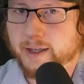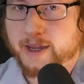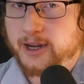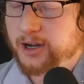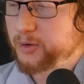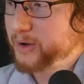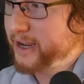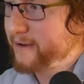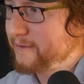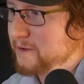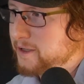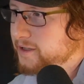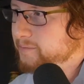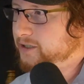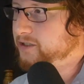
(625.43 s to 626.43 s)
Here we have an
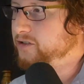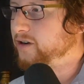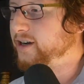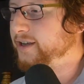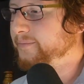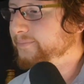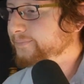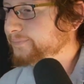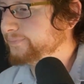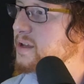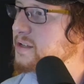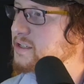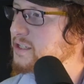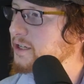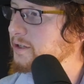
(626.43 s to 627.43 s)
image, right?
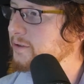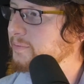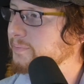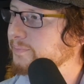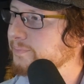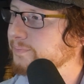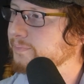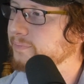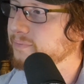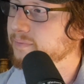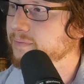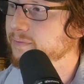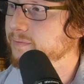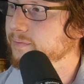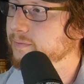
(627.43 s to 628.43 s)
So,
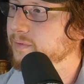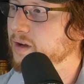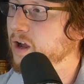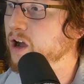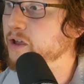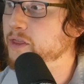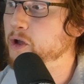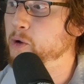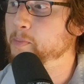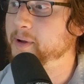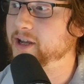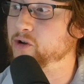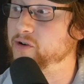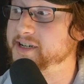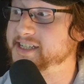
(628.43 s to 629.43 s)
although
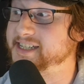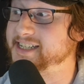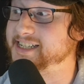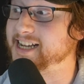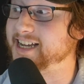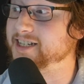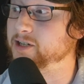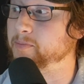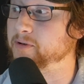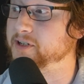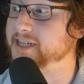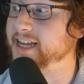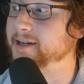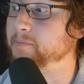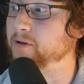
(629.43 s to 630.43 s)
Bitcoin is designed to
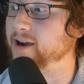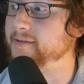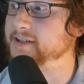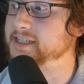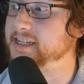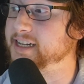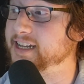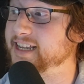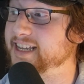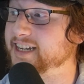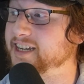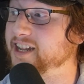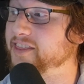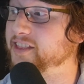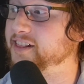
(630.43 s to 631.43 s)
protect privacy, it
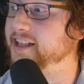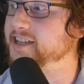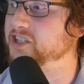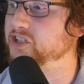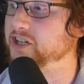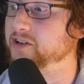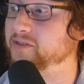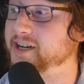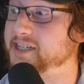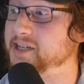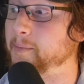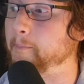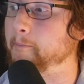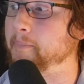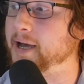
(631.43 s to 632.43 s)
nonetheless generates
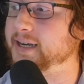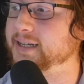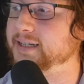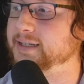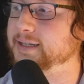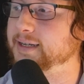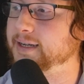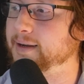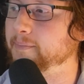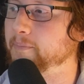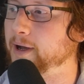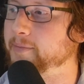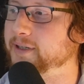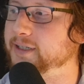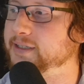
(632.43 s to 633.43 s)
abundant
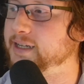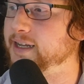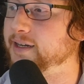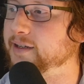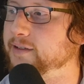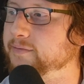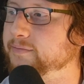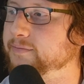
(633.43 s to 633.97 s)
public data.